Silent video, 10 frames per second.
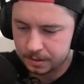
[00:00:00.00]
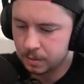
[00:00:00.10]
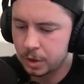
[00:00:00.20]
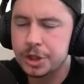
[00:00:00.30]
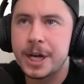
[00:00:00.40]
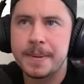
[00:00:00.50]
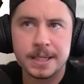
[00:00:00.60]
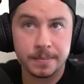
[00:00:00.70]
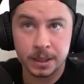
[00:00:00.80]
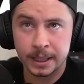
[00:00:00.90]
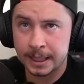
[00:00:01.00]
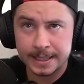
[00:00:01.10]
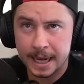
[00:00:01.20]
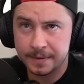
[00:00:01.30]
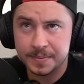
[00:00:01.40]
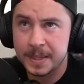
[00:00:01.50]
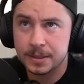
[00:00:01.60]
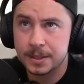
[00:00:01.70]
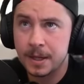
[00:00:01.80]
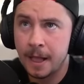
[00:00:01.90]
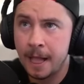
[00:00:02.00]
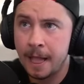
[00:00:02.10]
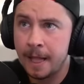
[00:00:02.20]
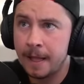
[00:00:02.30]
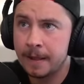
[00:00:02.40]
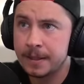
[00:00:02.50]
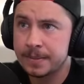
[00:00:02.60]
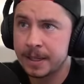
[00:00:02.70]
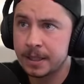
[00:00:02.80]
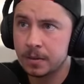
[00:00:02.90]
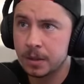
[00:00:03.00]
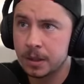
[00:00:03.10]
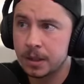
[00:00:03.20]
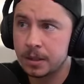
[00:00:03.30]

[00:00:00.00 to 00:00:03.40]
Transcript: Royal Champ has ability and he's out of spells. This might not work.